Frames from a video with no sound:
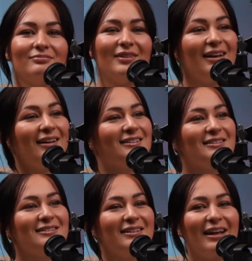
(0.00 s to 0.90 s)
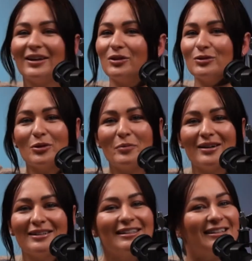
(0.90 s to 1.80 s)
Yes, thank you so
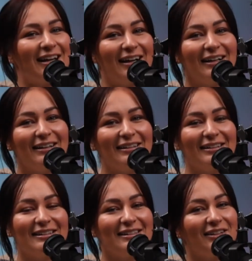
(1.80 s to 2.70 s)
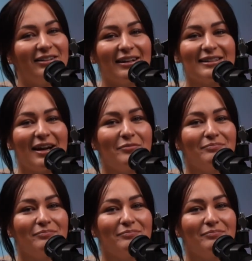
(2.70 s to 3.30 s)
much, and see you next time.